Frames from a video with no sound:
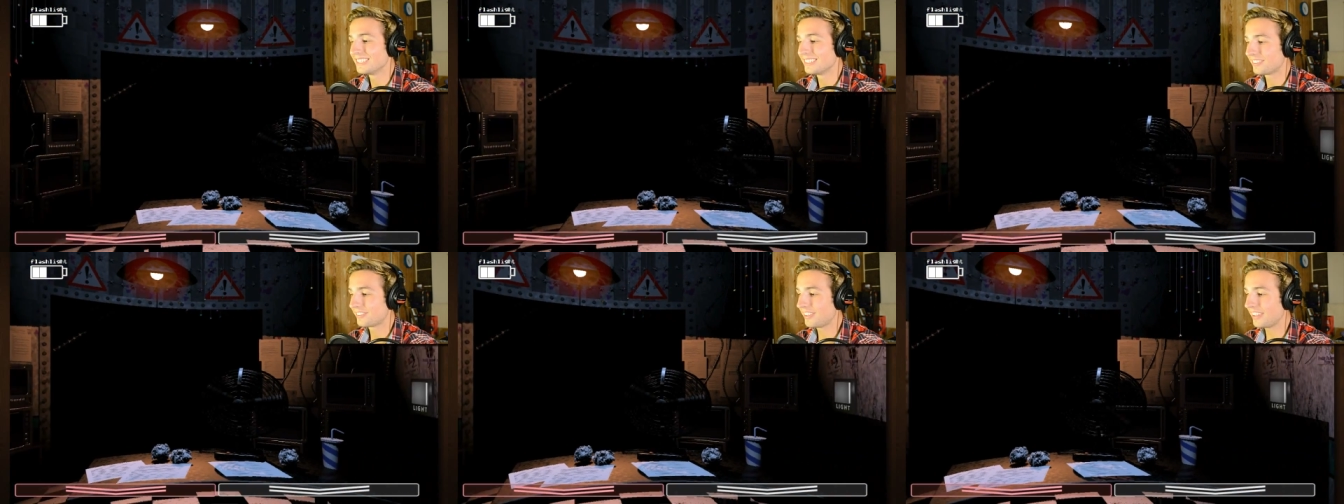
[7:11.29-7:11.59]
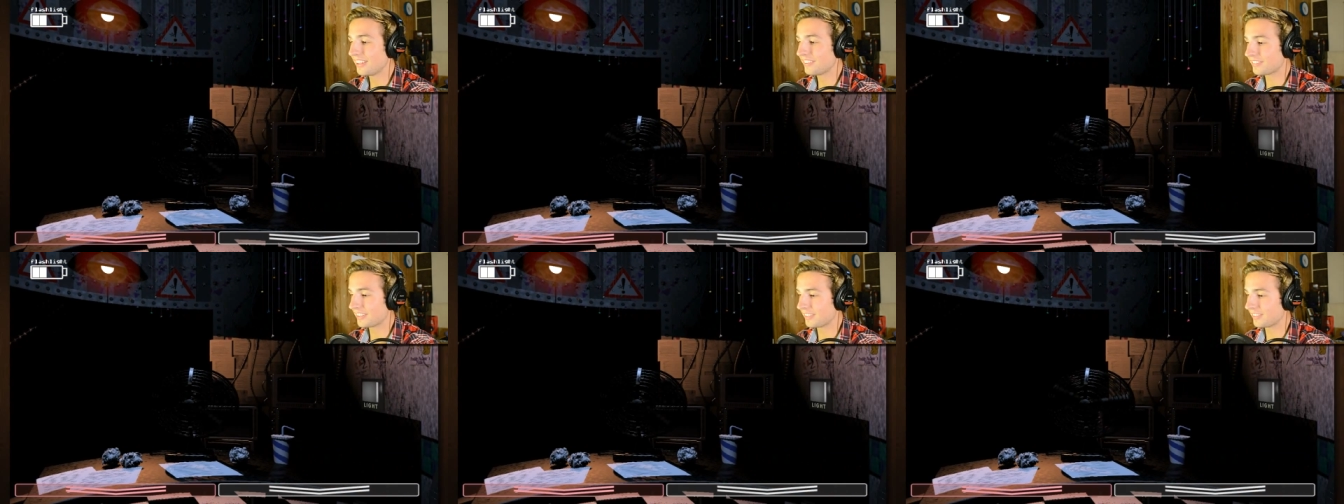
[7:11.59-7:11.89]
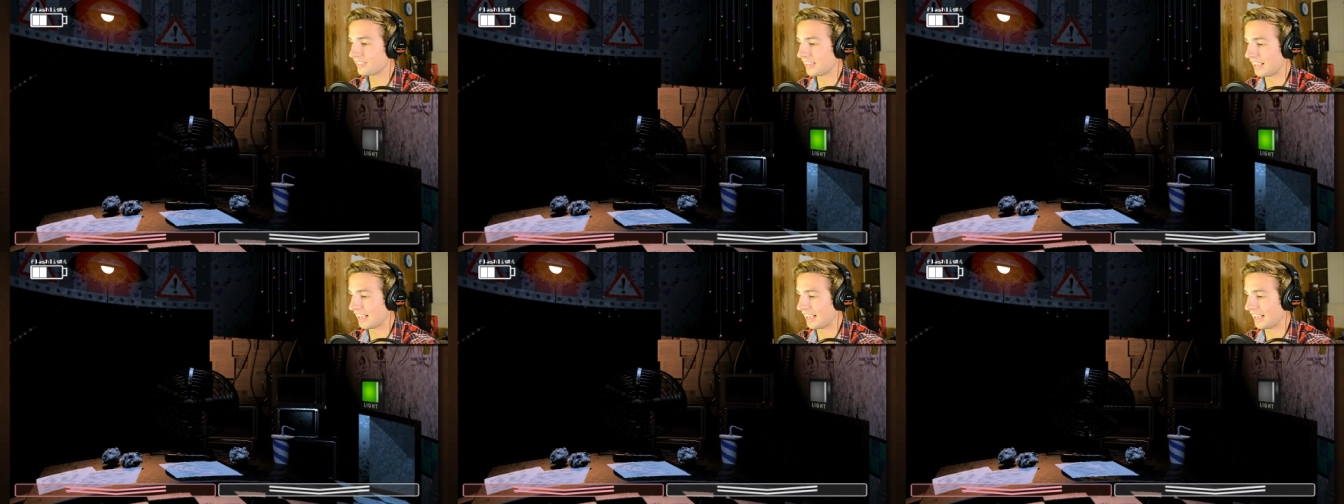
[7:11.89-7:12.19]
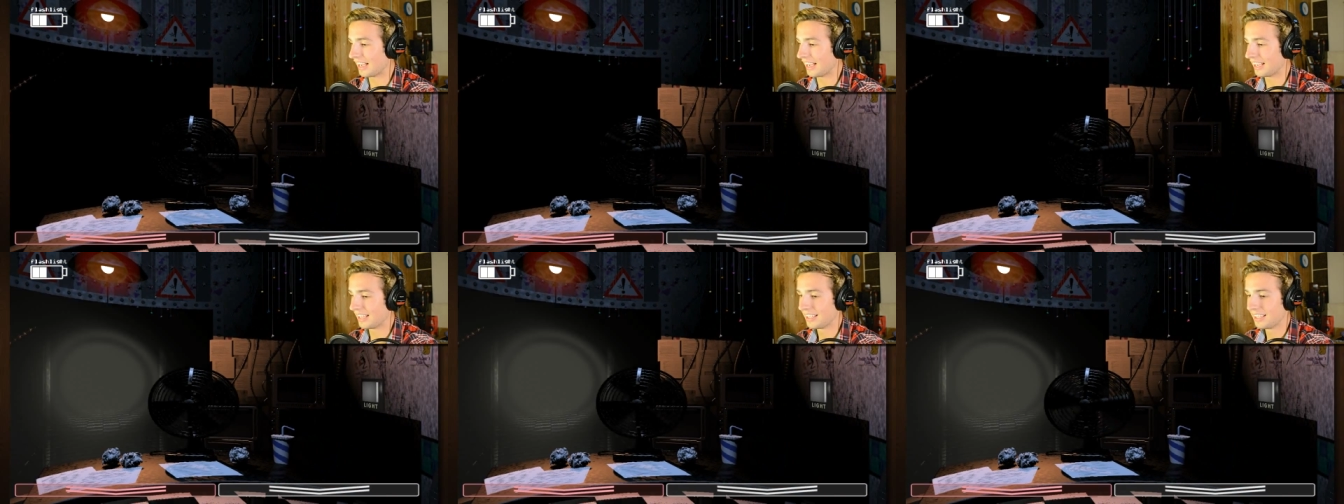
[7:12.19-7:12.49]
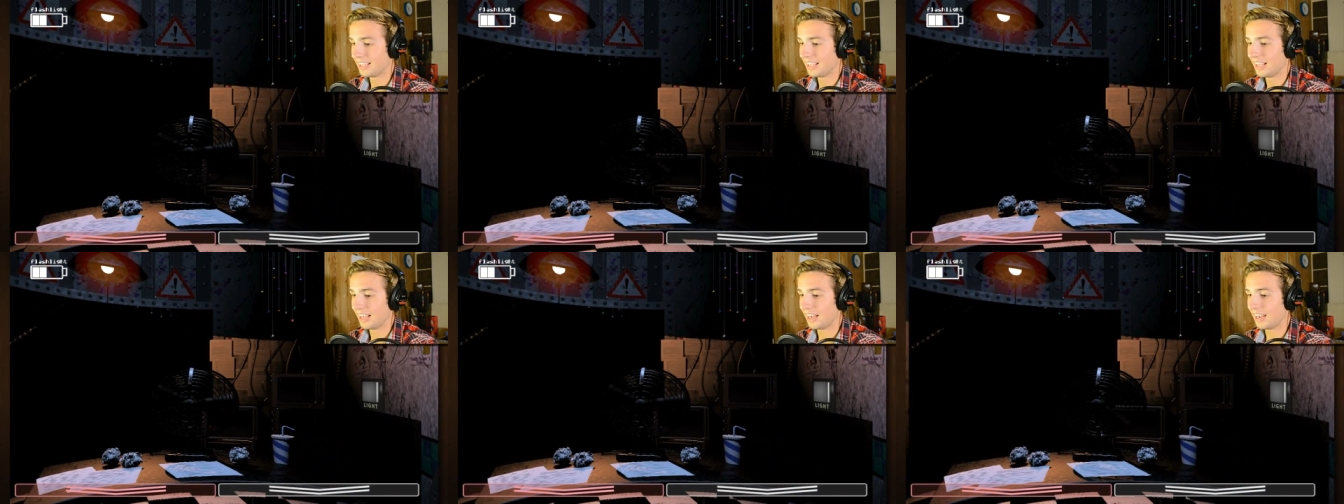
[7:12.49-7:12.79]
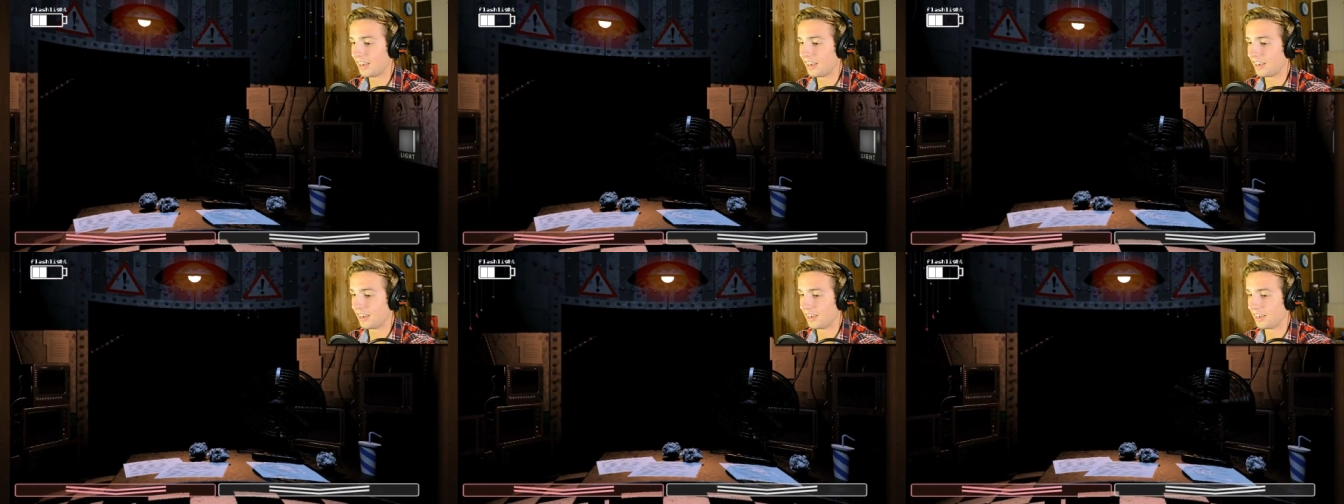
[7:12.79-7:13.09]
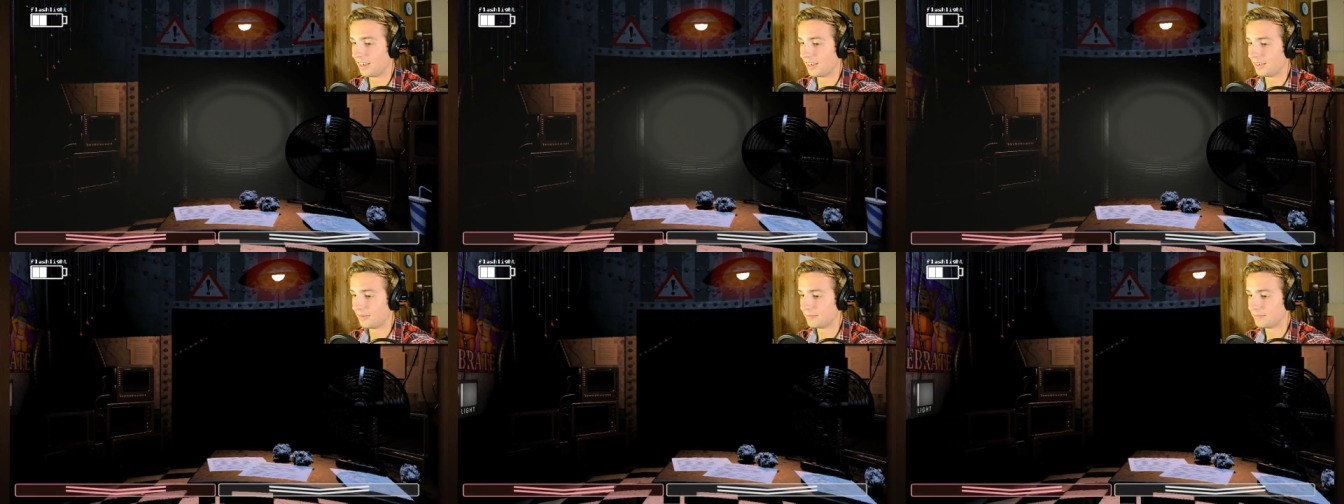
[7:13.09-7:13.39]
See, this is, uh,
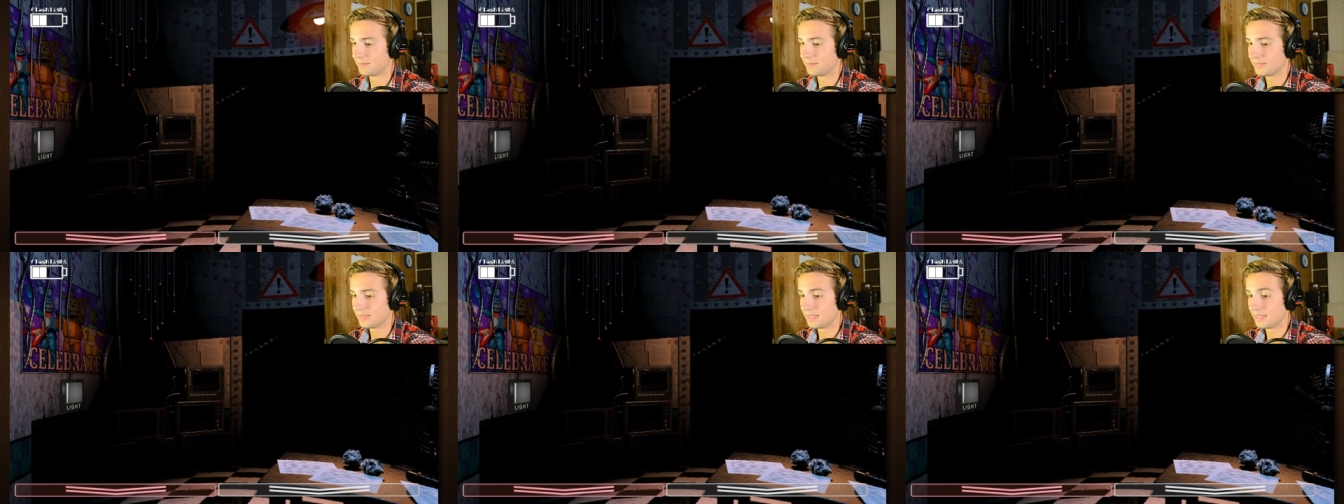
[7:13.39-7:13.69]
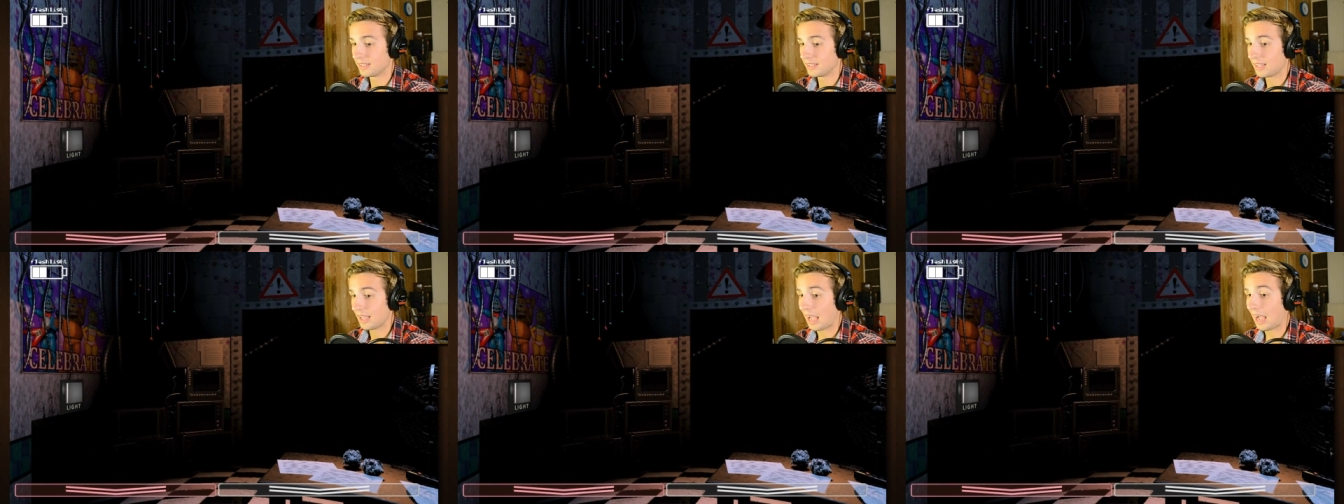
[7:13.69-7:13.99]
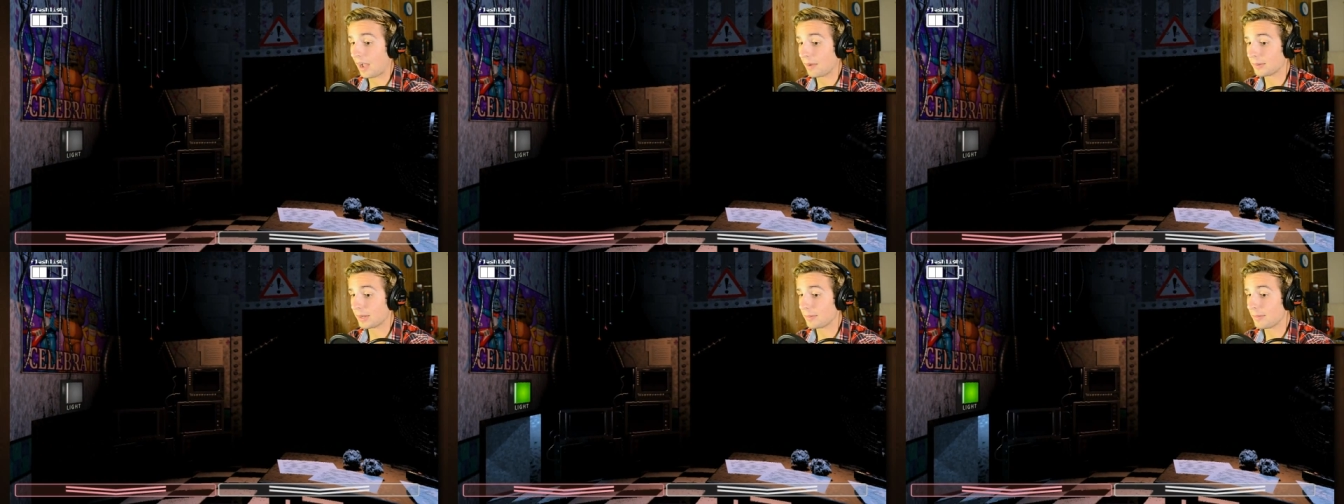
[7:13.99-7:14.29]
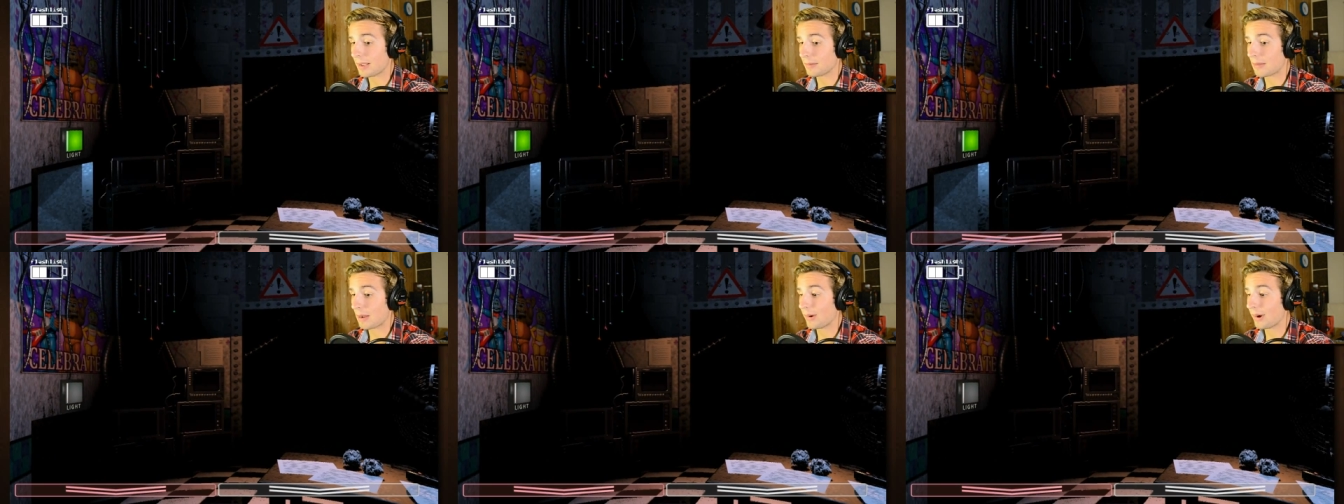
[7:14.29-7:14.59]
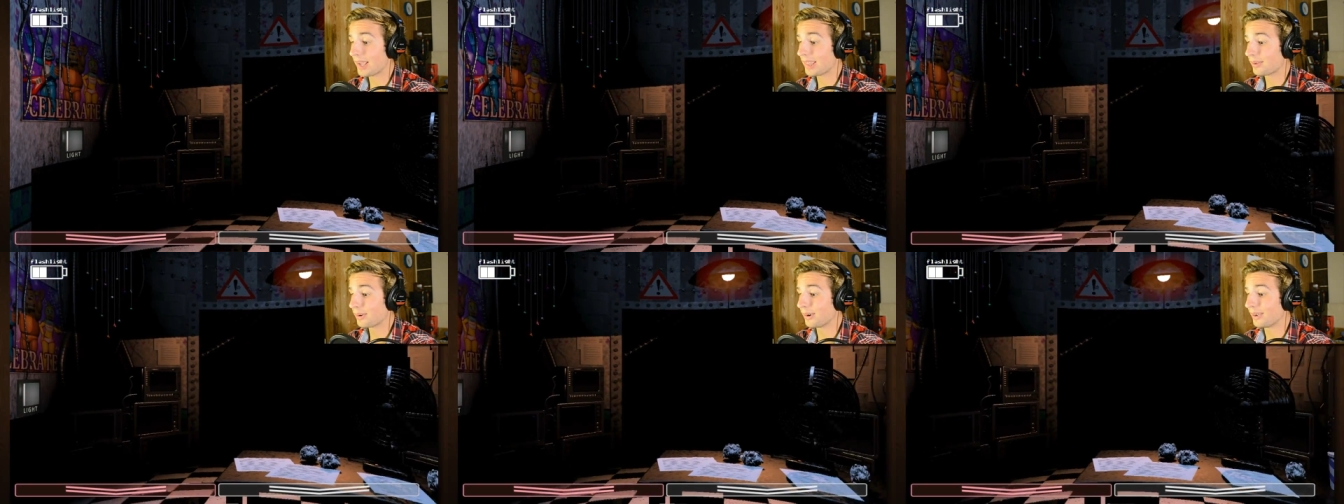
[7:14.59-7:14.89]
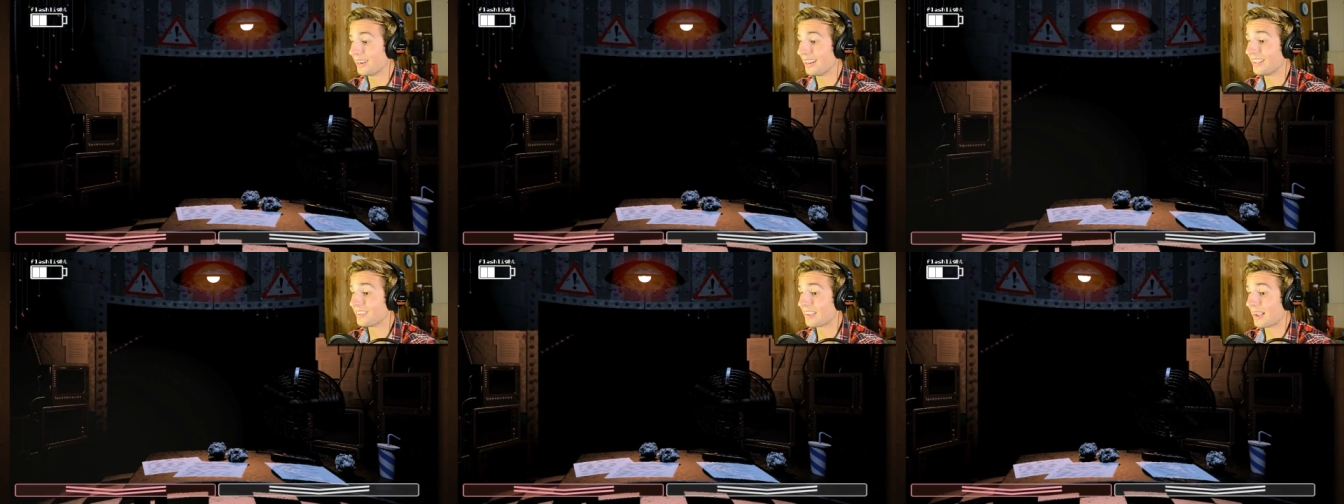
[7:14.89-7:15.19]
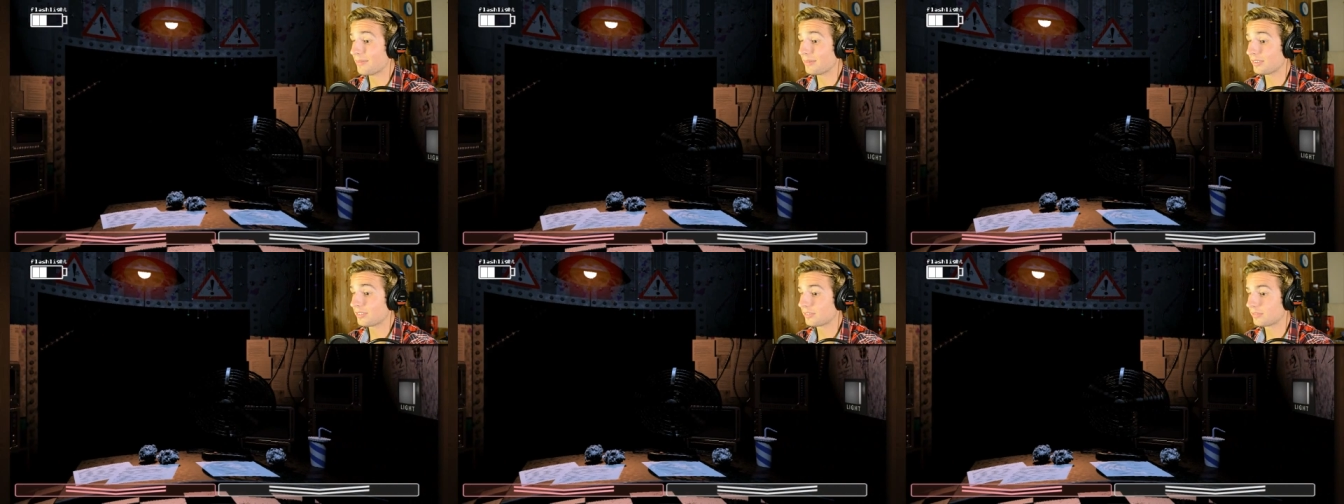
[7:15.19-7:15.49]
um, how I'm gonna make my way through it, is
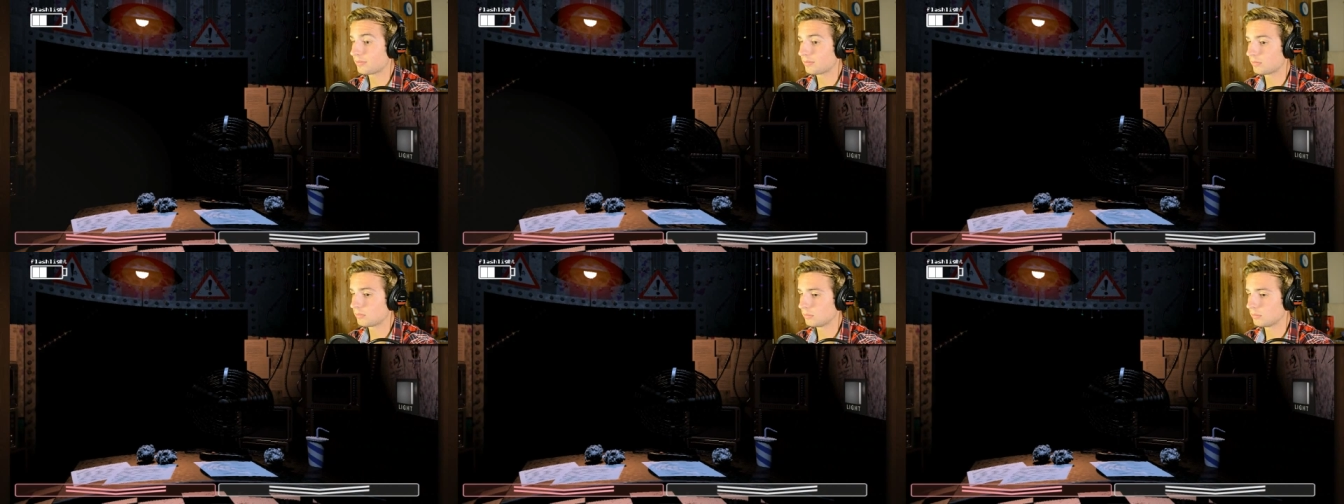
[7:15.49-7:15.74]
I'm just...